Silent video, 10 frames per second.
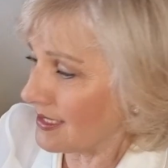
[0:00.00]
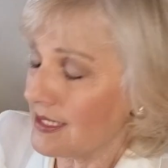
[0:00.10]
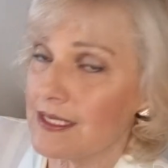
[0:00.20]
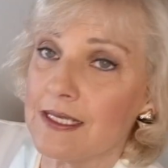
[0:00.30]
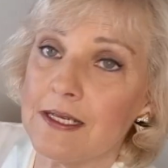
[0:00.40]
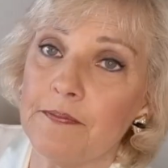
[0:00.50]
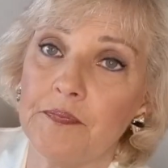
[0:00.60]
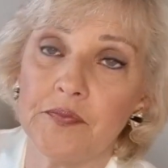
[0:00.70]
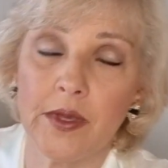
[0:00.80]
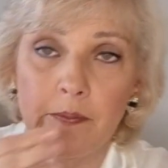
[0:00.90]
is the
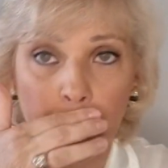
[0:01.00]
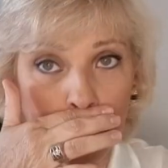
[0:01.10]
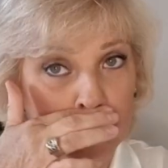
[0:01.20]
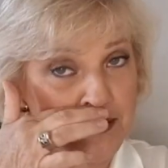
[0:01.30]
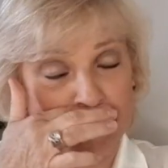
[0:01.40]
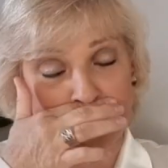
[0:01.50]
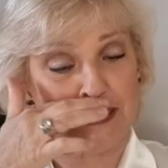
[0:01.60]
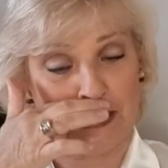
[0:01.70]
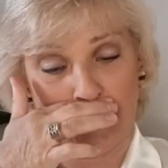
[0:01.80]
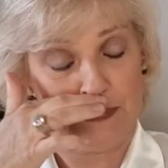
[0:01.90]
Barlow
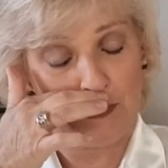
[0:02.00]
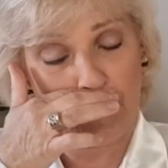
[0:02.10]
Syndrome.